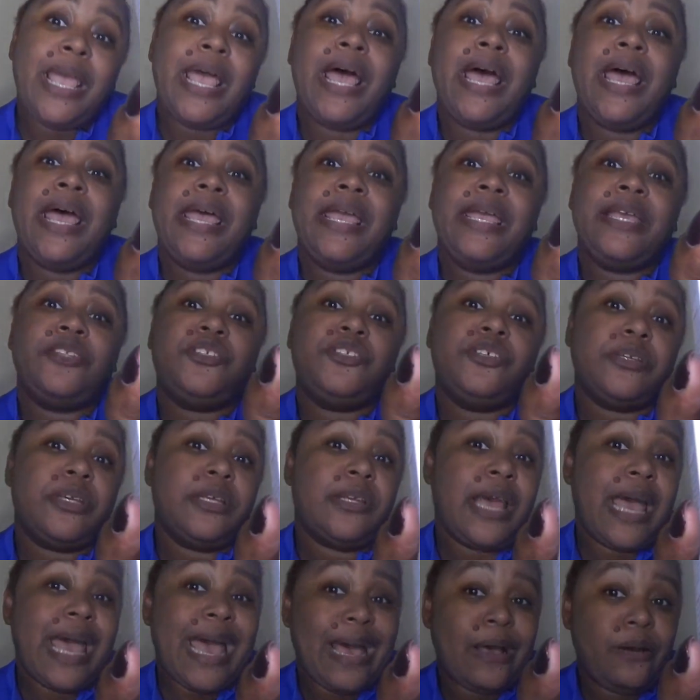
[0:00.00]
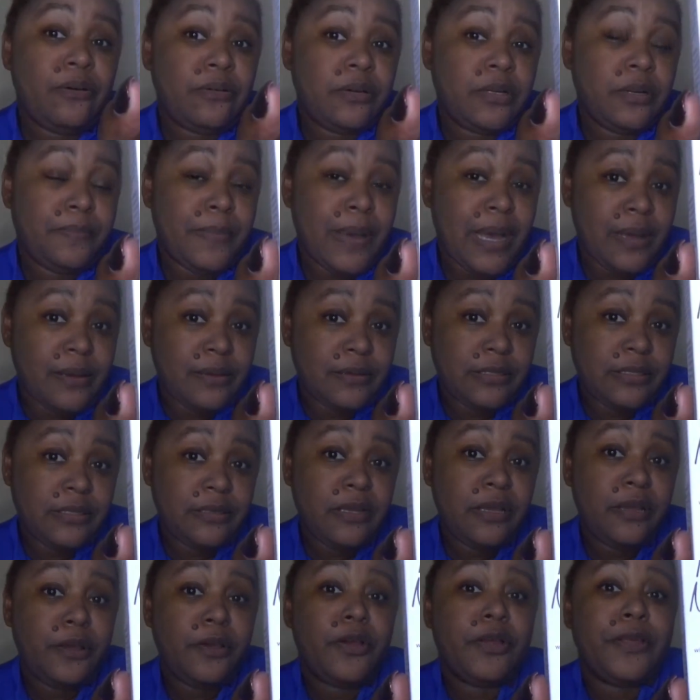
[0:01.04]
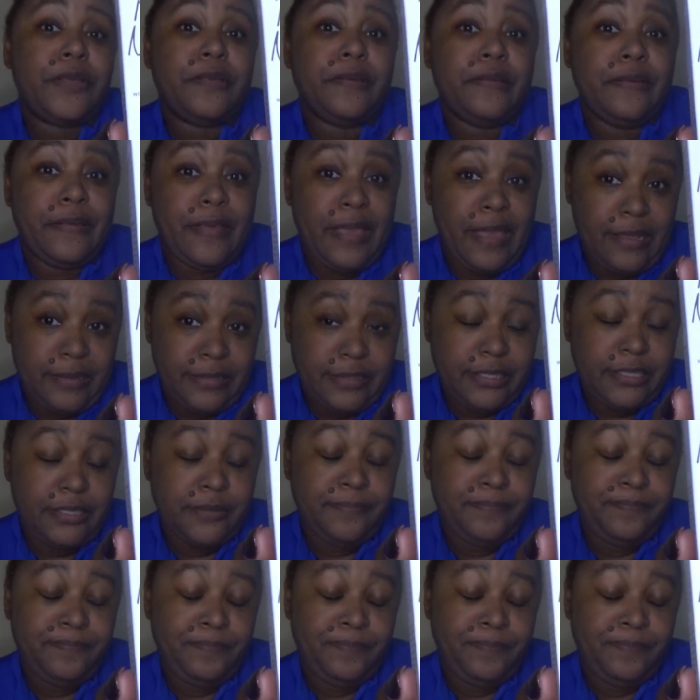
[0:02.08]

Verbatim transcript: I ain't took it out the box yet.